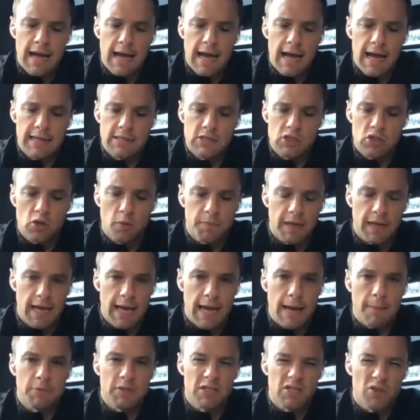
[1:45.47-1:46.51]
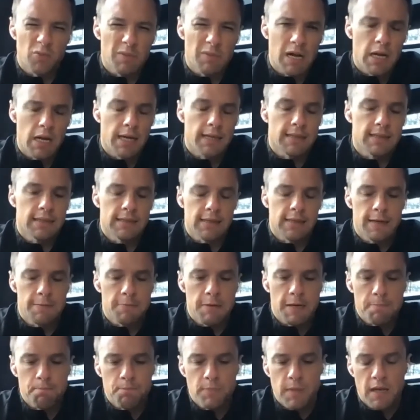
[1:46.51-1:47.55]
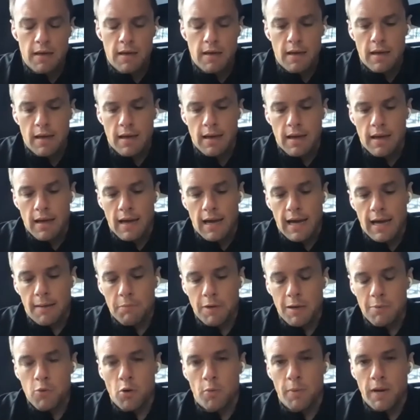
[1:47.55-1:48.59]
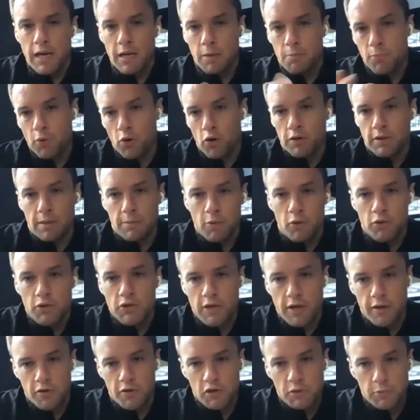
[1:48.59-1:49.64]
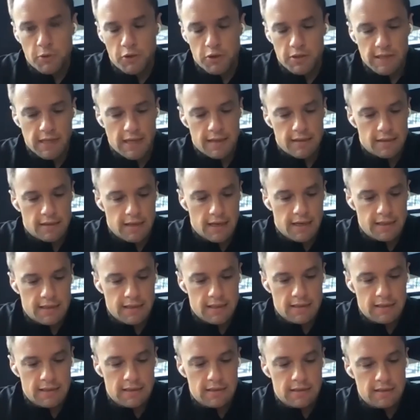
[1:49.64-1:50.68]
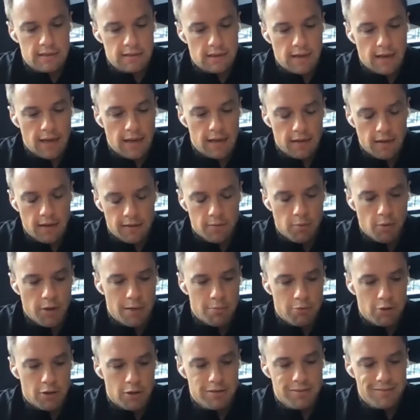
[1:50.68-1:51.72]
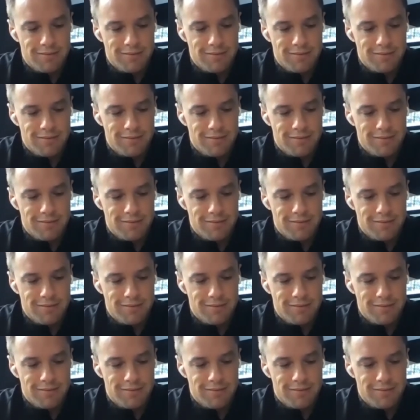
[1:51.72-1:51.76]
And something happened, something clicked inside me. And my mum had a book that most Irish mothers had in the 90s, uh, not the Bible,